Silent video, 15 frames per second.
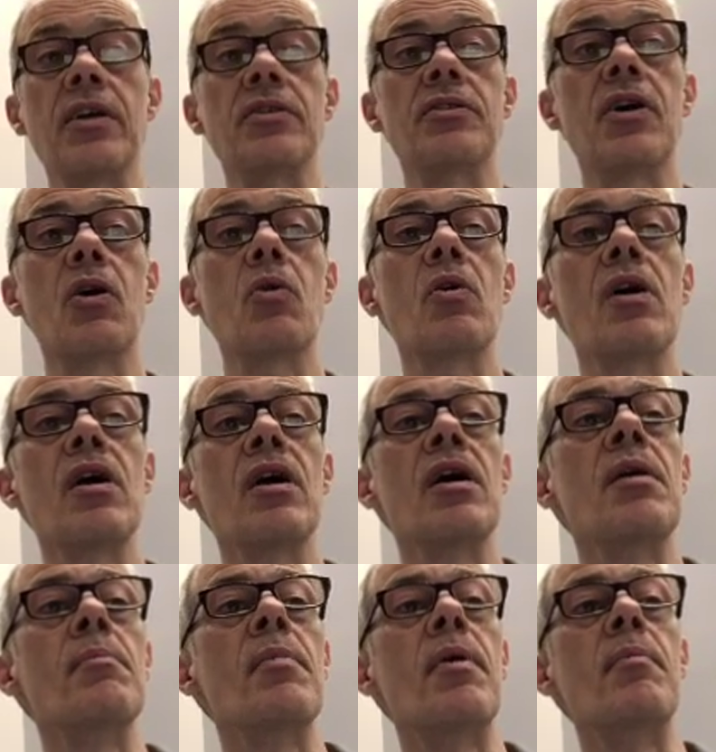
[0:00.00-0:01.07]
So
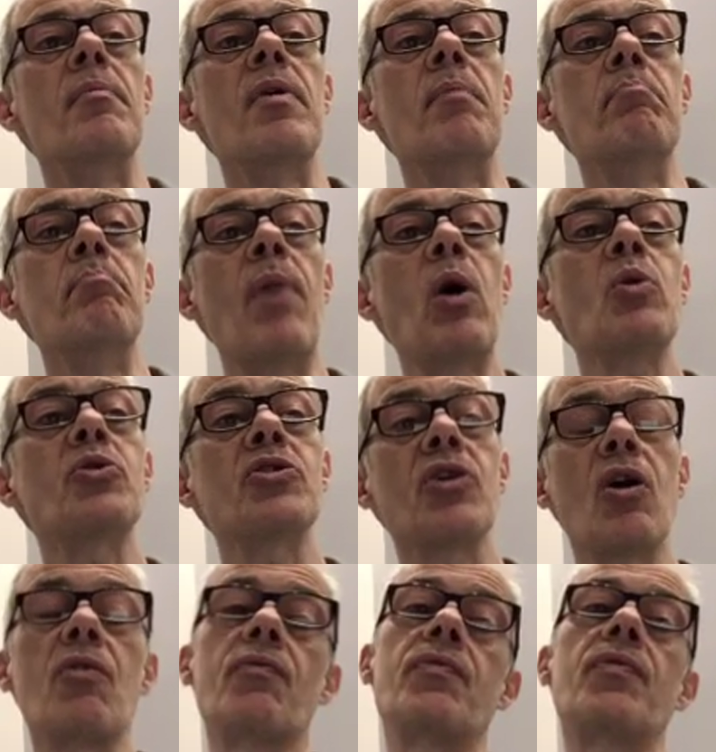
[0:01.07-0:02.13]
most
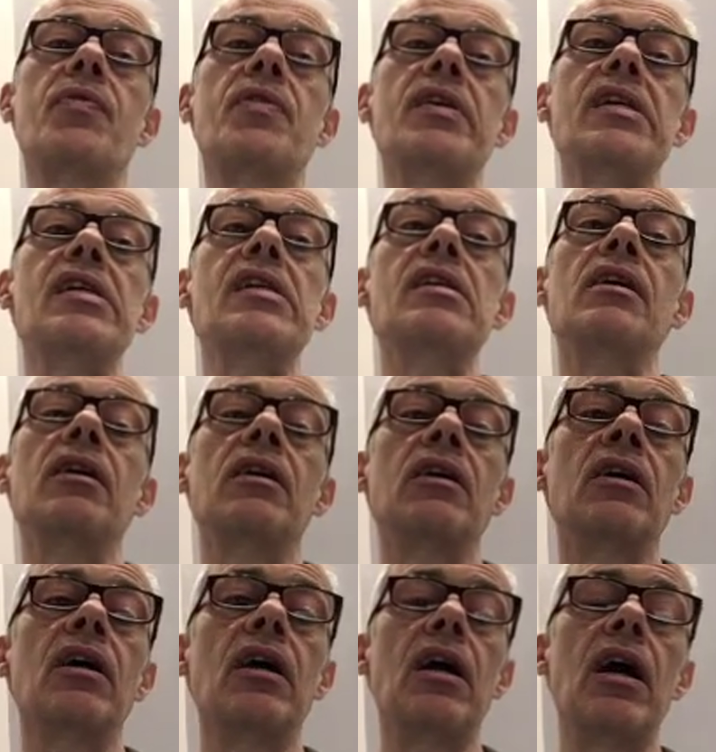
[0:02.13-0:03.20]
of the
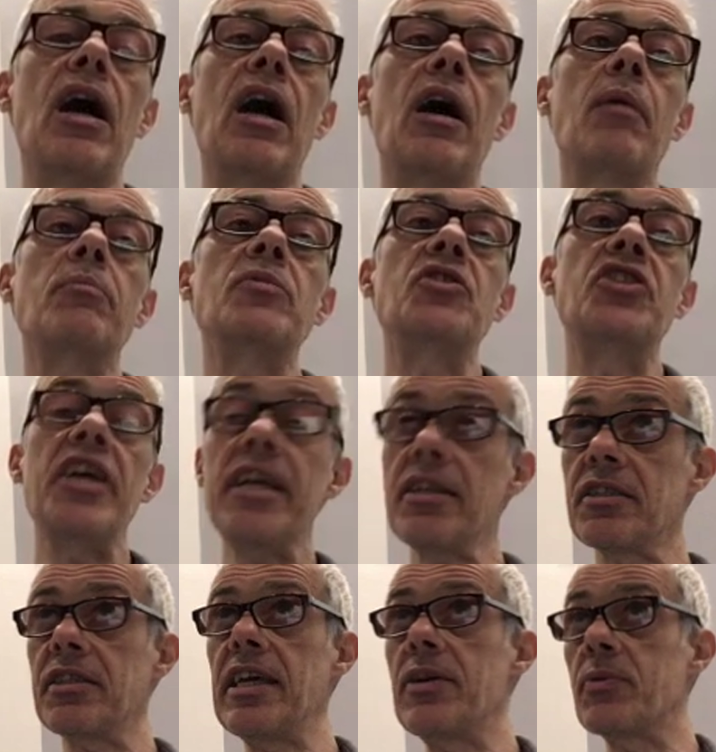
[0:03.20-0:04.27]
um,
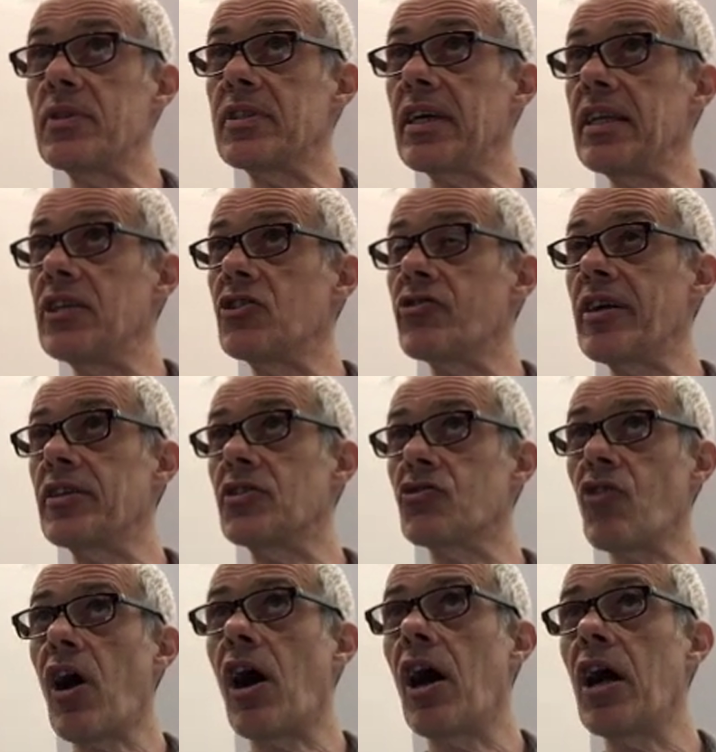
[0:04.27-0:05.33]
gene sequence that is
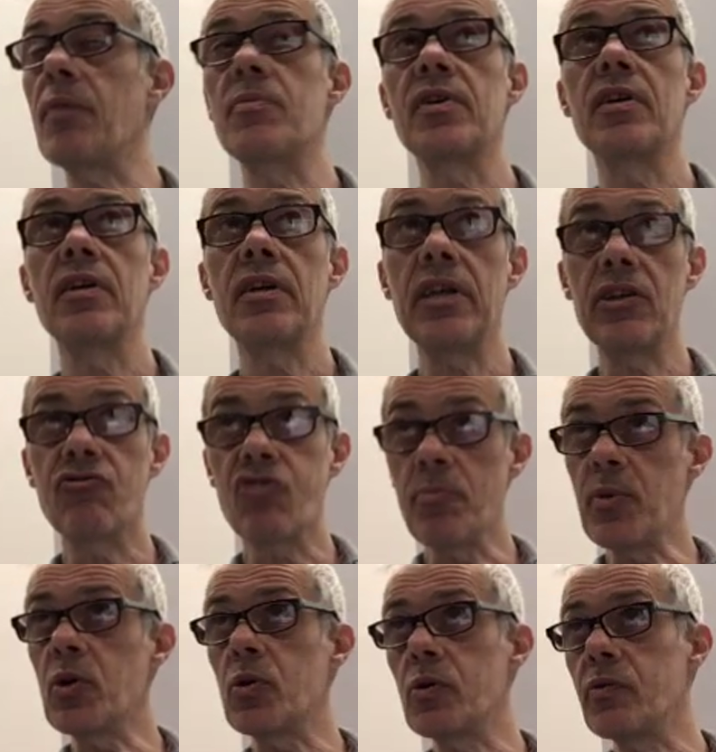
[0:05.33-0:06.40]
transcribed is
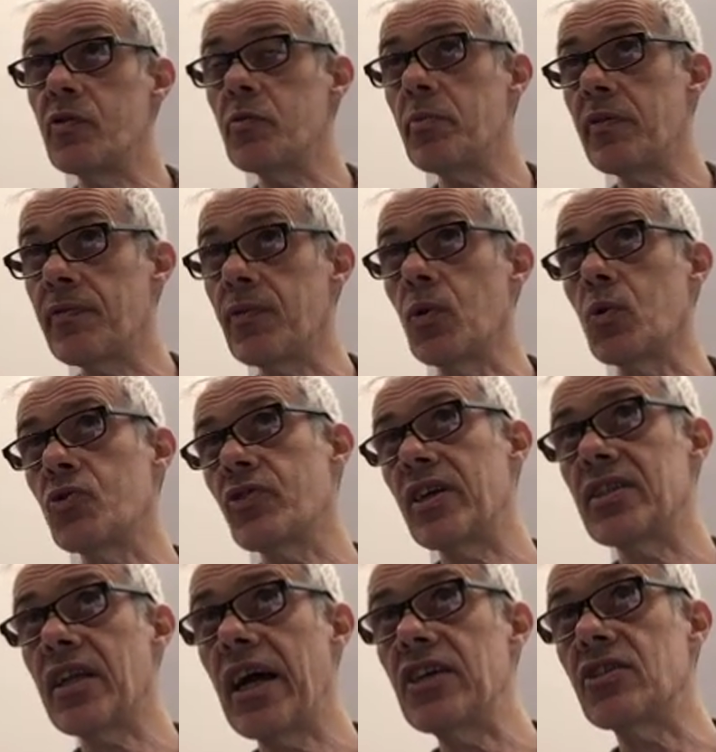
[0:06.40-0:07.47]
removed before
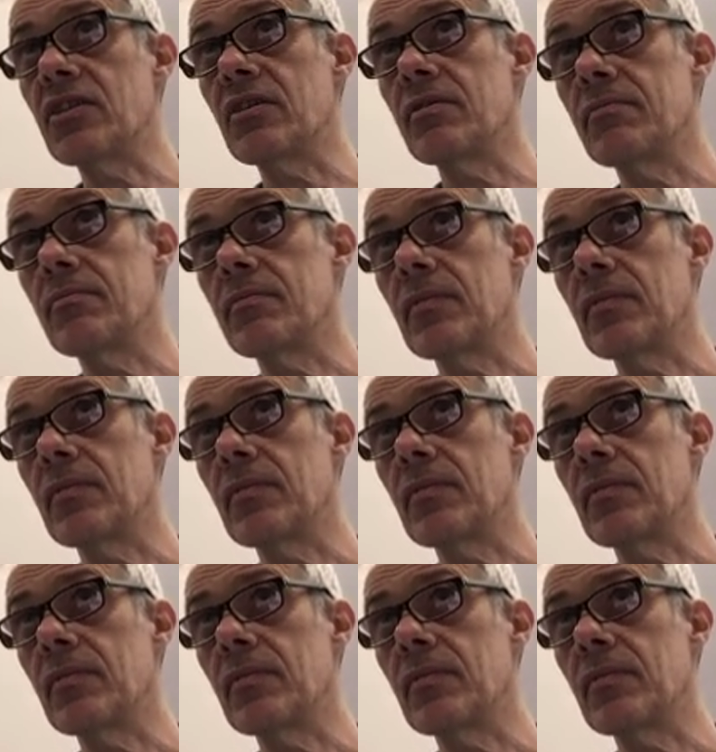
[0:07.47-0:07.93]
translation,